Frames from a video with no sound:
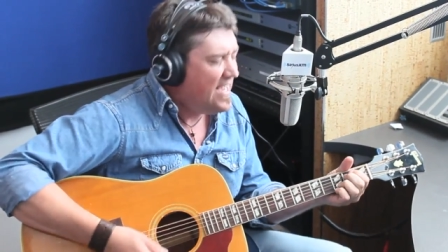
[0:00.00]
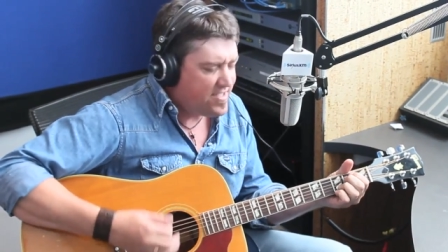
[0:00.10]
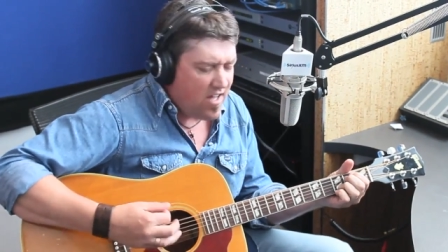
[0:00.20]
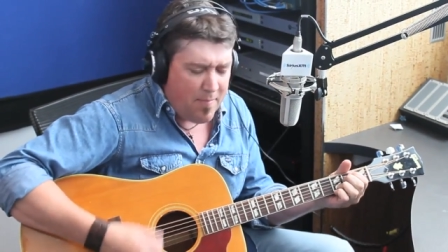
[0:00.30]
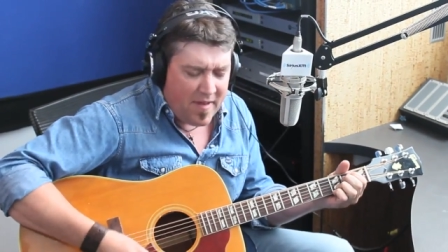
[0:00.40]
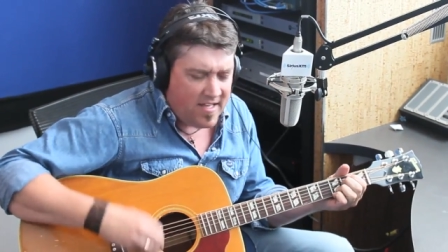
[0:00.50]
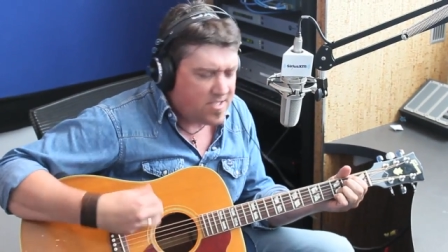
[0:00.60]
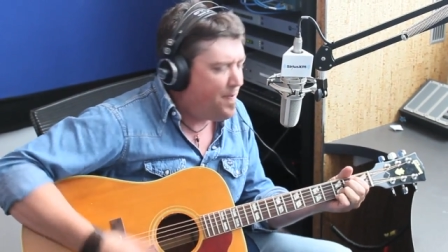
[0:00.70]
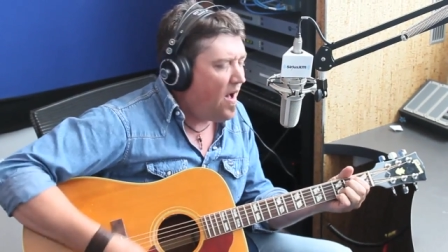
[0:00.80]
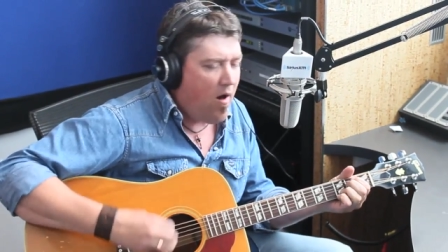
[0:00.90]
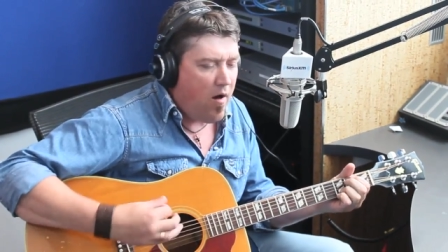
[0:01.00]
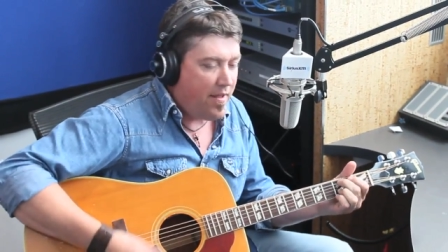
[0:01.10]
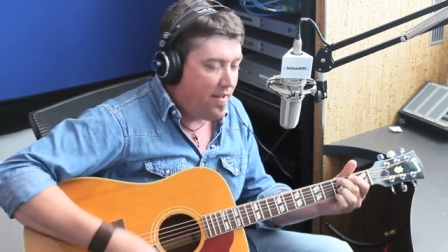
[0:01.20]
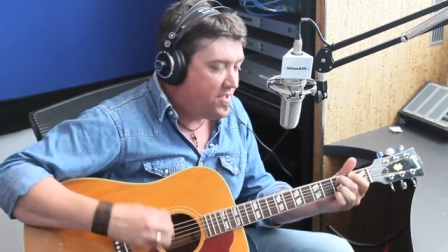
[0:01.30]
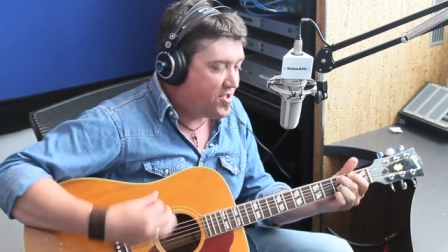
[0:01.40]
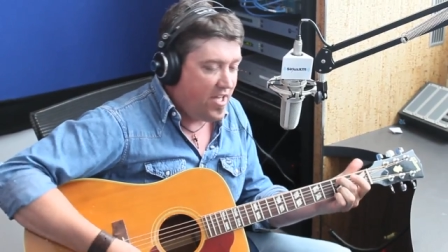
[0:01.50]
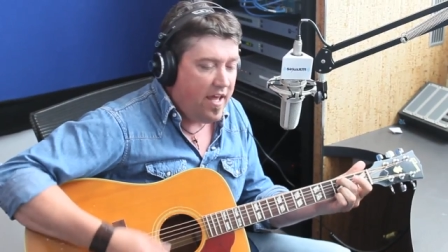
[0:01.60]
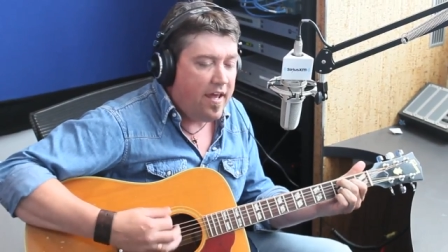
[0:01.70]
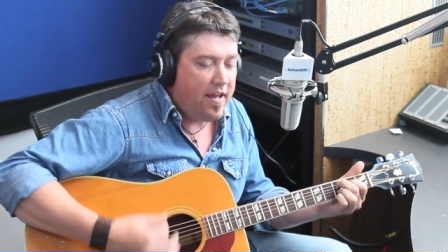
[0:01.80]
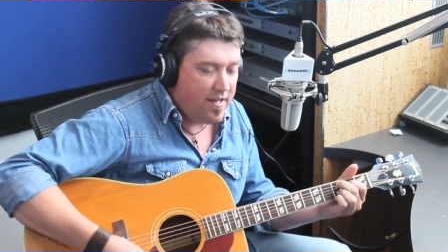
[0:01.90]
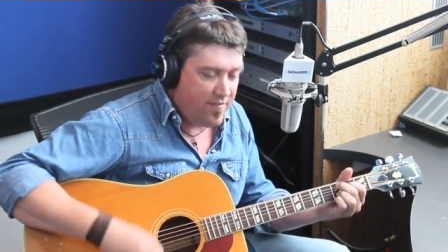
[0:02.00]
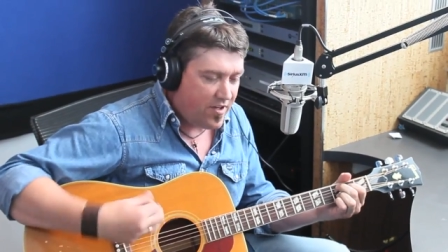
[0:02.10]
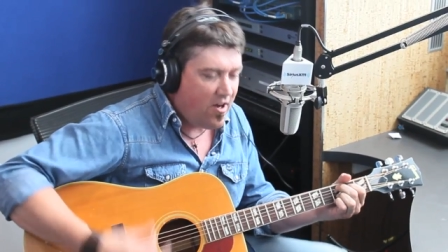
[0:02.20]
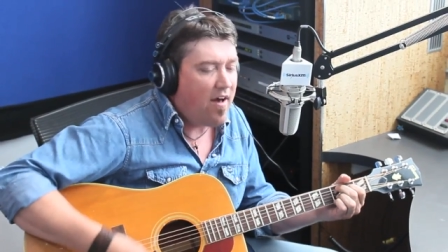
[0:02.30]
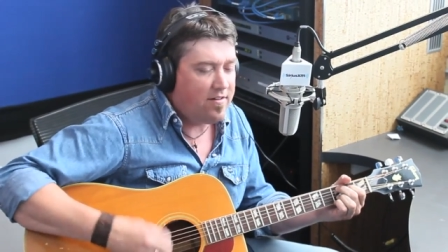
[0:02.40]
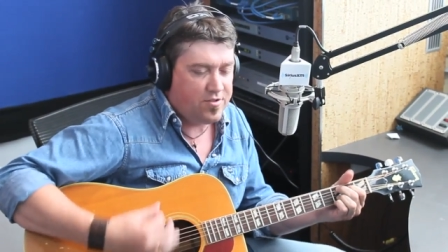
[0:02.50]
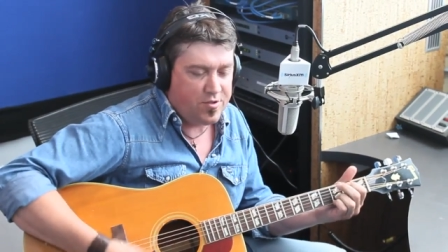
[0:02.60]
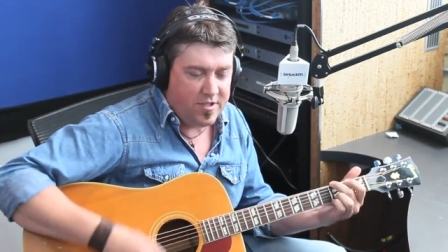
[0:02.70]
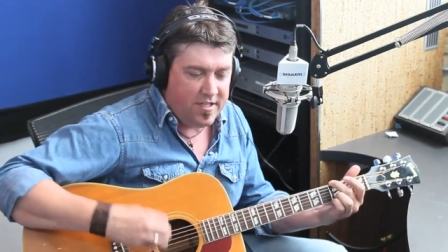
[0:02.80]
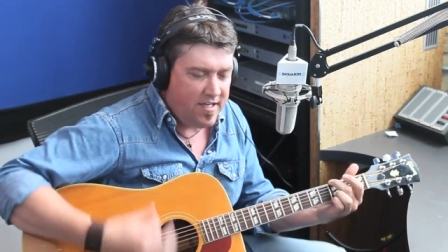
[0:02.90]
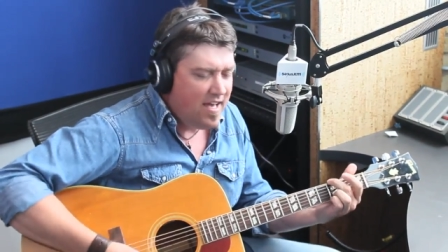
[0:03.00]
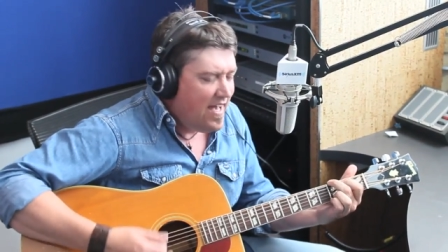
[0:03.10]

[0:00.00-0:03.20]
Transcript: Stop in a spot in the shade of a cotton tree,